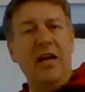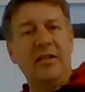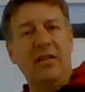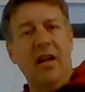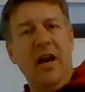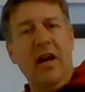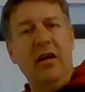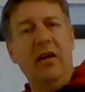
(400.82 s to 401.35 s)

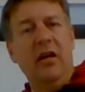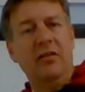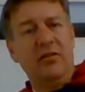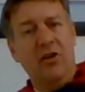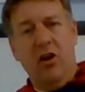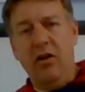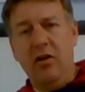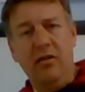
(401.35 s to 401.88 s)
last night. I
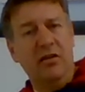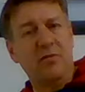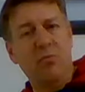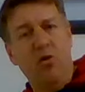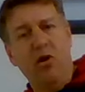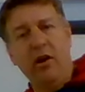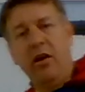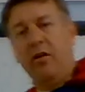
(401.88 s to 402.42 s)
started this
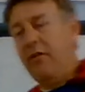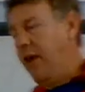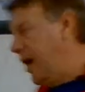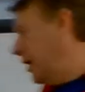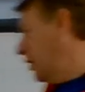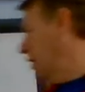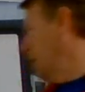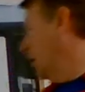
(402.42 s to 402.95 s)
morning, all
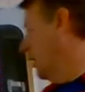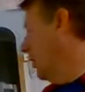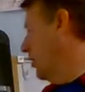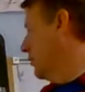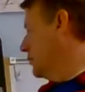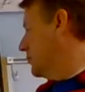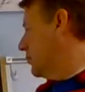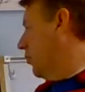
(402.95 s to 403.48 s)
right?
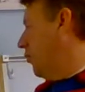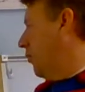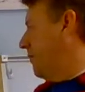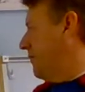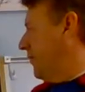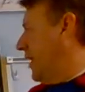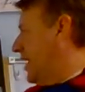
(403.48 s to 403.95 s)
So if